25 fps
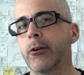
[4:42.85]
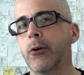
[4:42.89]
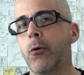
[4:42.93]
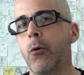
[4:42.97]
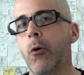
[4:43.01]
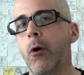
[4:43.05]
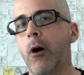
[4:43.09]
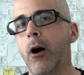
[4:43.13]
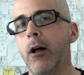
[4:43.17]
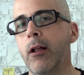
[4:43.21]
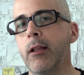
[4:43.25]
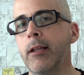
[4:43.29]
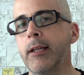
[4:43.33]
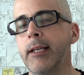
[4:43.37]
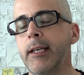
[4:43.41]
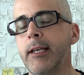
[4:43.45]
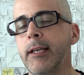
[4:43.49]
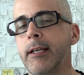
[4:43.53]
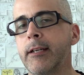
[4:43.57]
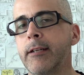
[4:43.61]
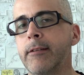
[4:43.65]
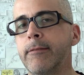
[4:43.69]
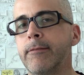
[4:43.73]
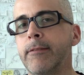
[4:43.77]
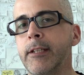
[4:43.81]

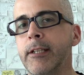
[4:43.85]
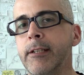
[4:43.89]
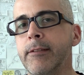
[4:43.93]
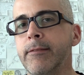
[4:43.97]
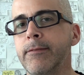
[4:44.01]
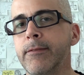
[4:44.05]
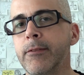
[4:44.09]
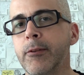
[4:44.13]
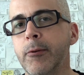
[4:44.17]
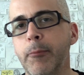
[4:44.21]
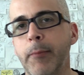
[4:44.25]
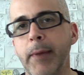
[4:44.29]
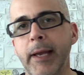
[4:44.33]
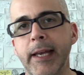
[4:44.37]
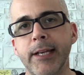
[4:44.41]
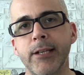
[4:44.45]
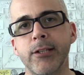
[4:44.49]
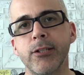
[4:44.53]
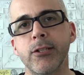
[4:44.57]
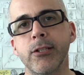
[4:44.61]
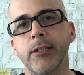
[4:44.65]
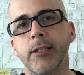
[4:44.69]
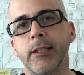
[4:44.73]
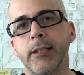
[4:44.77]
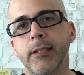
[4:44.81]
quality of
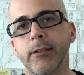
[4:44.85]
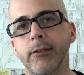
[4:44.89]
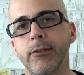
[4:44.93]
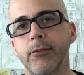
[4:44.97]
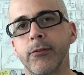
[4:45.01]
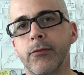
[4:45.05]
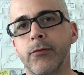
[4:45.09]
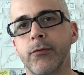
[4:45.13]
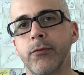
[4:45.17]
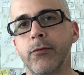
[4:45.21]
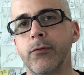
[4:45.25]
information.